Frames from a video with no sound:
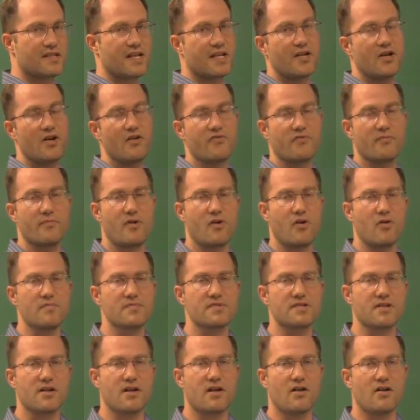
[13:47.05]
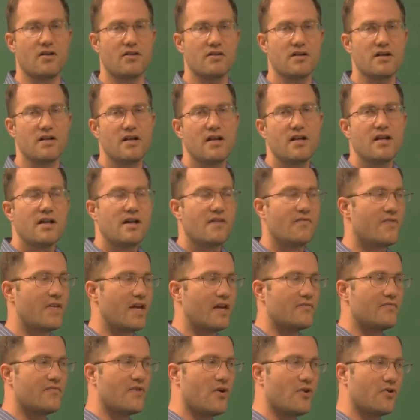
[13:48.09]
I know from Ohm's law
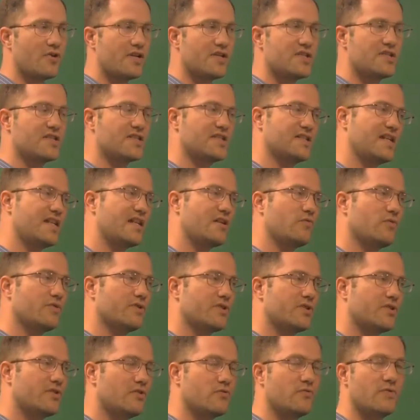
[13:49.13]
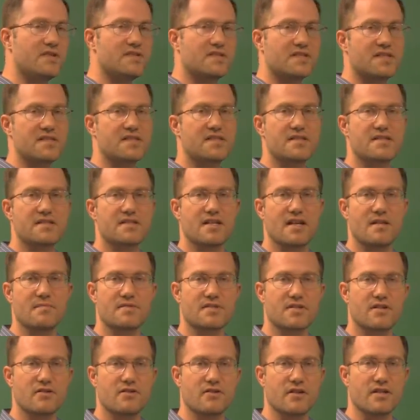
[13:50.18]
that voltage is equal to resistance
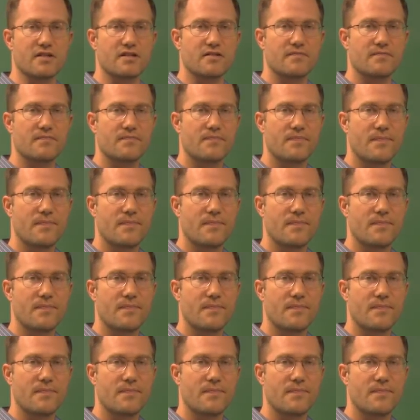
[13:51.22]
times current.